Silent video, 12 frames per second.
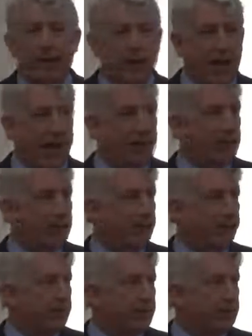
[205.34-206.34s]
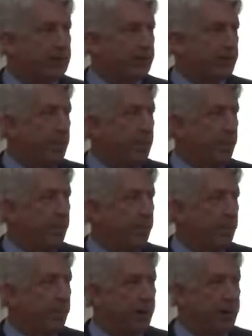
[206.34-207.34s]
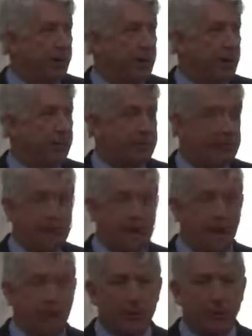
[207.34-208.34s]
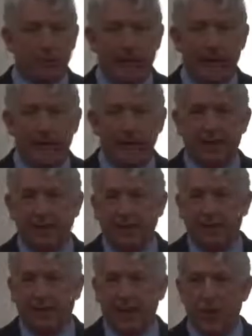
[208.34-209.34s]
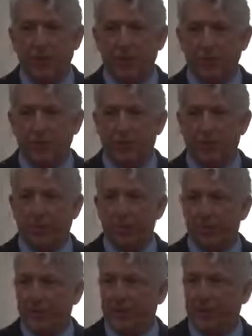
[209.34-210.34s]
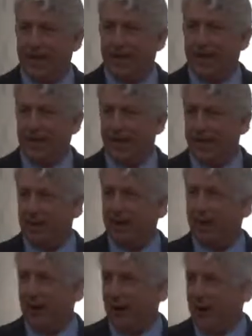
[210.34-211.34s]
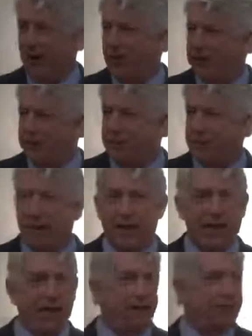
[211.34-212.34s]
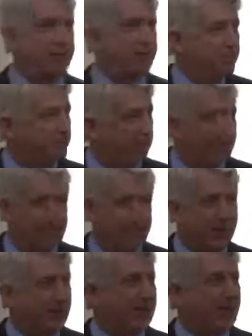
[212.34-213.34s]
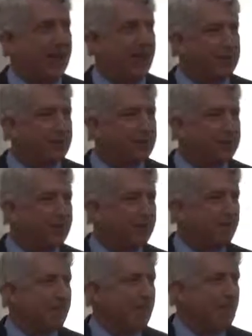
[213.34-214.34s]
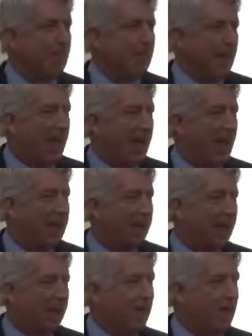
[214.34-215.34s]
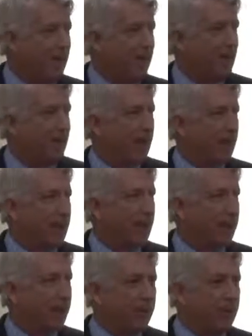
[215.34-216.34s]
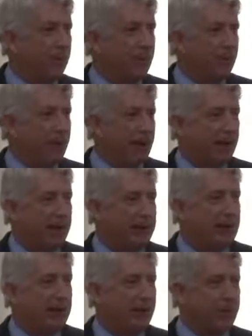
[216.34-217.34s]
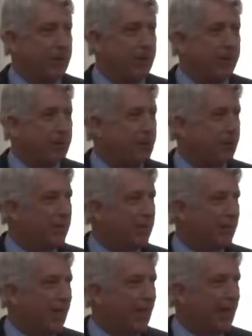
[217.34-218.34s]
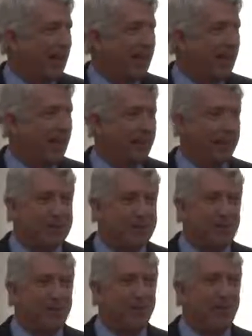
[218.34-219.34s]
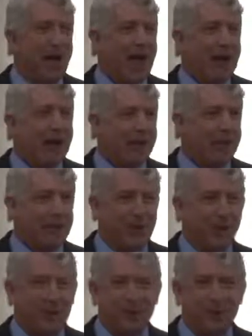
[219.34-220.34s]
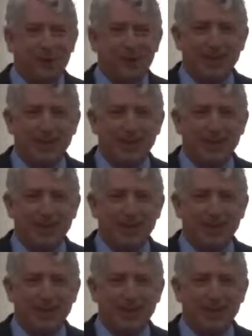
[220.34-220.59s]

challenging Virginia's ban on marriage for same-sex couples. And those were proceeding in the fall, during the election. And some of you may remember, mine was a pretty close one, and was not finally resolved